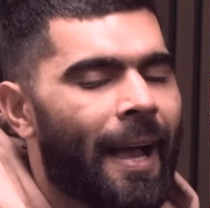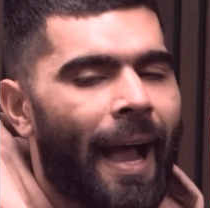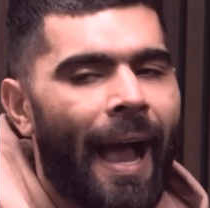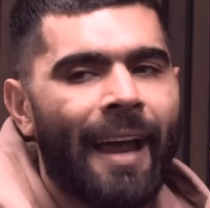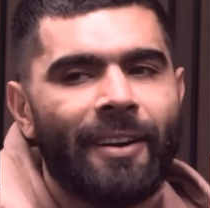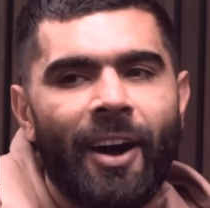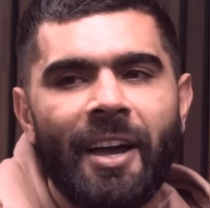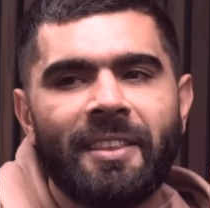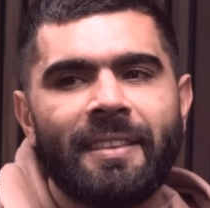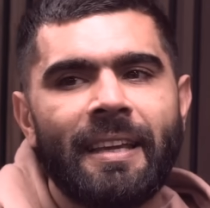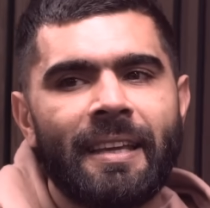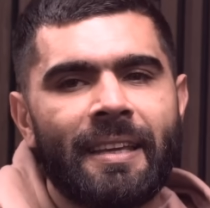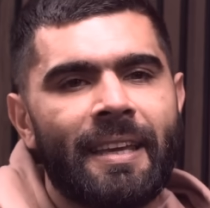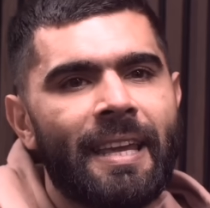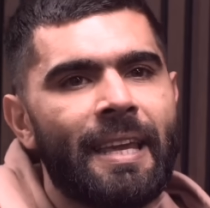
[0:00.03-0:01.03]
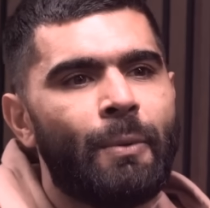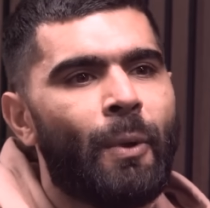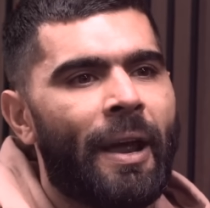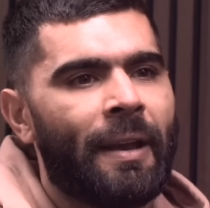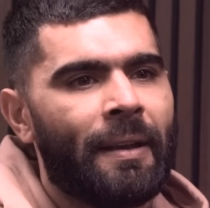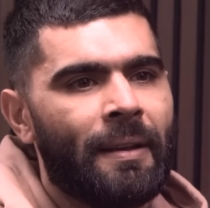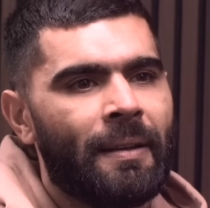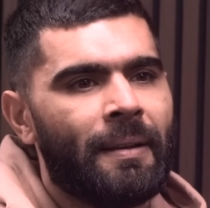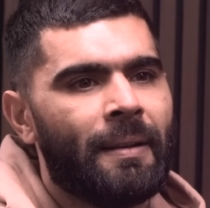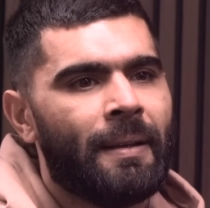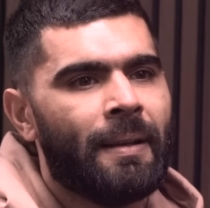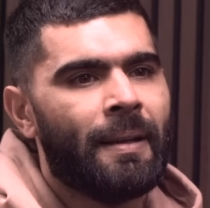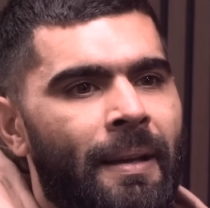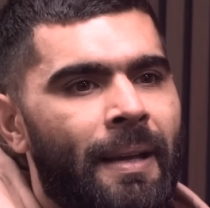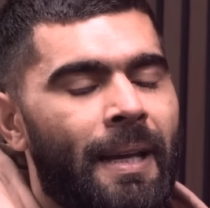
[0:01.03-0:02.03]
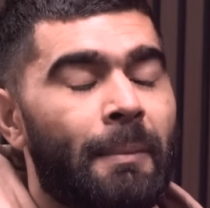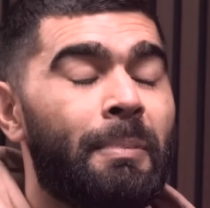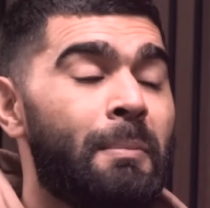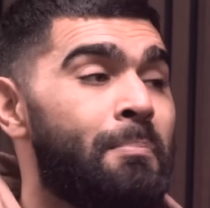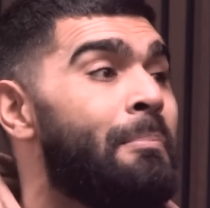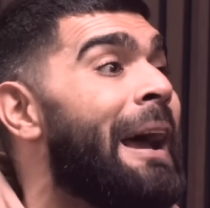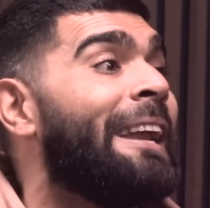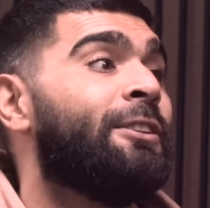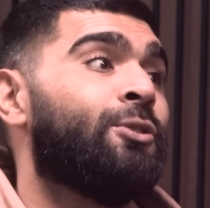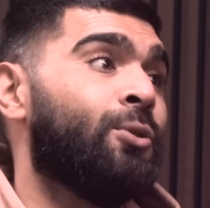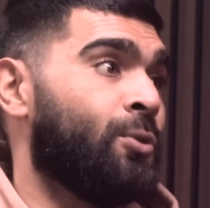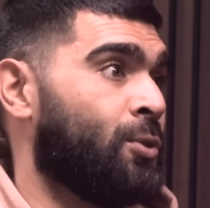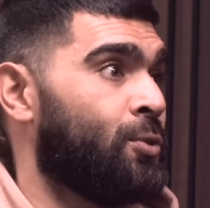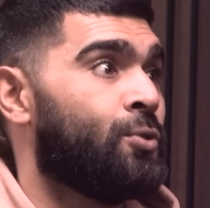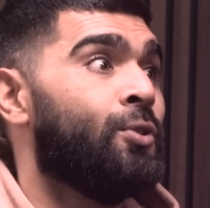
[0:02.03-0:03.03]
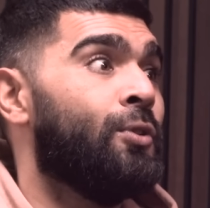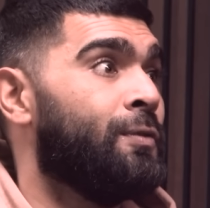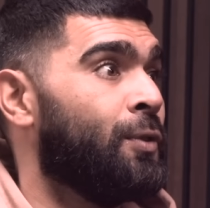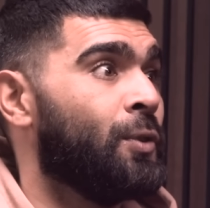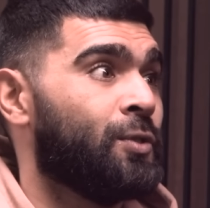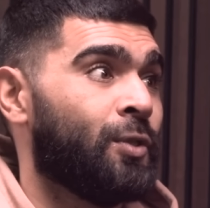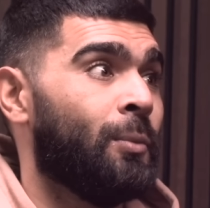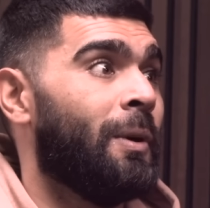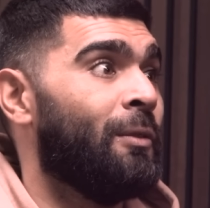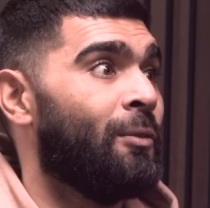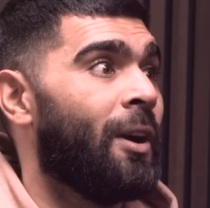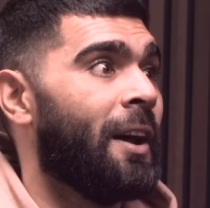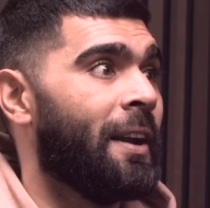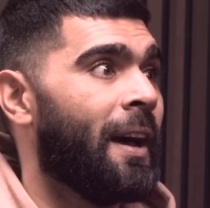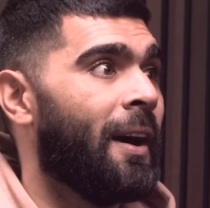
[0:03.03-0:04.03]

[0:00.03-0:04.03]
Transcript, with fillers: And I think he went, he'd be mental to two foot someone right and now.